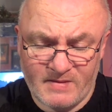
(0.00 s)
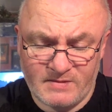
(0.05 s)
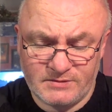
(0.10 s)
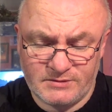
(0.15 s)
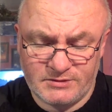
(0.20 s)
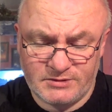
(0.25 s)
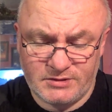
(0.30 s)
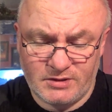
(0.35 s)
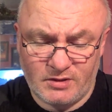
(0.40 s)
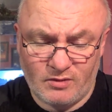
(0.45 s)

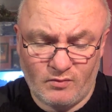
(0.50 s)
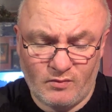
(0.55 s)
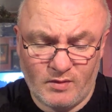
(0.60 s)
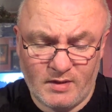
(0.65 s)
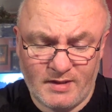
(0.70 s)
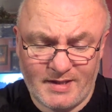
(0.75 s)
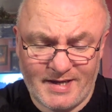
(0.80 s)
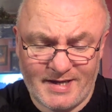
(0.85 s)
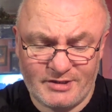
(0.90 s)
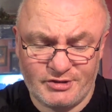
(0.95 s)

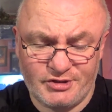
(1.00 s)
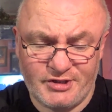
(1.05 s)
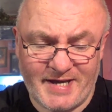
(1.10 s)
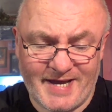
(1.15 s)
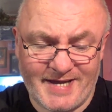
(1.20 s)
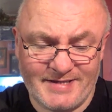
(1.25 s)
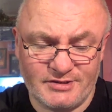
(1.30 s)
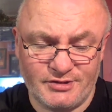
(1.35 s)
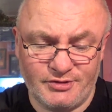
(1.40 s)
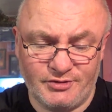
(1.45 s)
So as
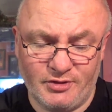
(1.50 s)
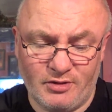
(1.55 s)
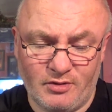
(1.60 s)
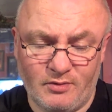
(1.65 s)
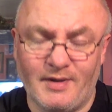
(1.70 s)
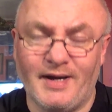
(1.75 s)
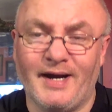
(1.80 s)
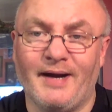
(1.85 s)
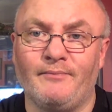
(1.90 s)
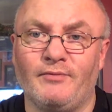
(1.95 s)
yet, no,
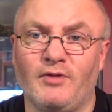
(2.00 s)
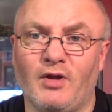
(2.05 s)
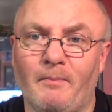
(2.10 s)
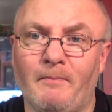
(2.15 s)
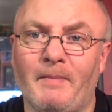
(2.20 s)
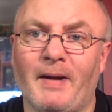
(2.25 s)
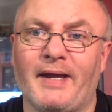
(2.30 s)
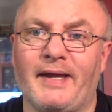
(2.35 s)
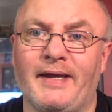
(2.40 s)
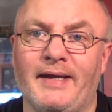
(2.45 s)
I'm not
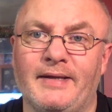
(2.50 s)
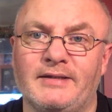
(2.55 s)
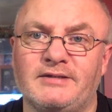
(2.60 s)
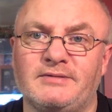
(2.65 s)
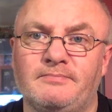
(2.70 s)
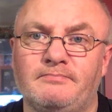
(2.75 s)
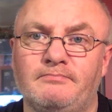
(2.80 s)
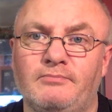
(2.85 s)
backing it.